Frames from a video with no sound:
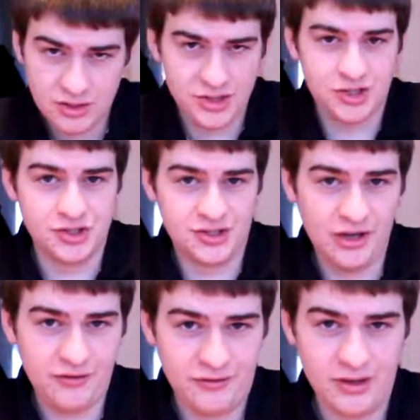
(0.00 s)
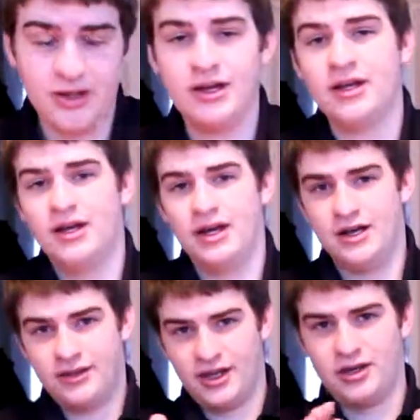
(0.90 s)
It's good stuff.
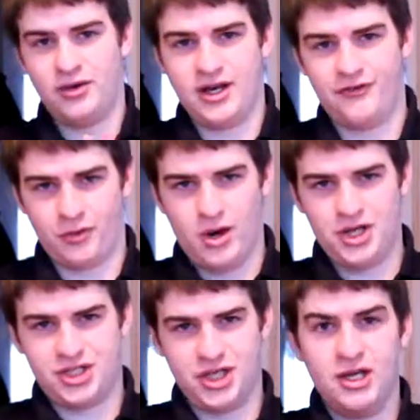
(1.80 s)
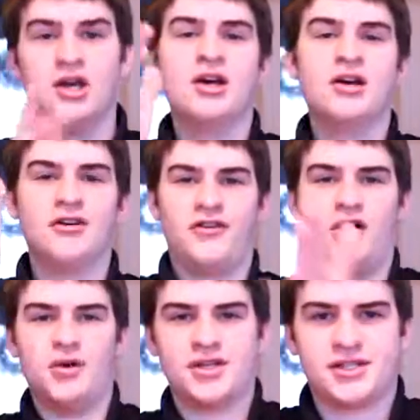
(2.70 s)
Thank you again for watching.
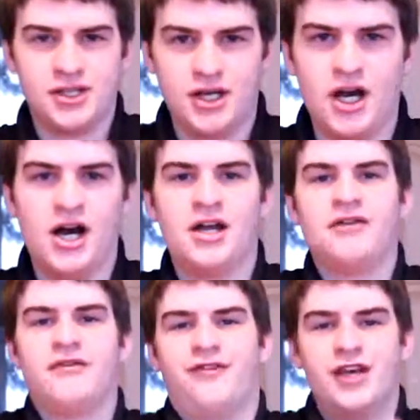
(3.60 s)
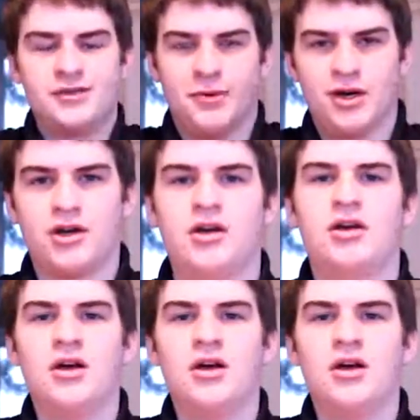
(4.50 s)
Follow us on Facebook,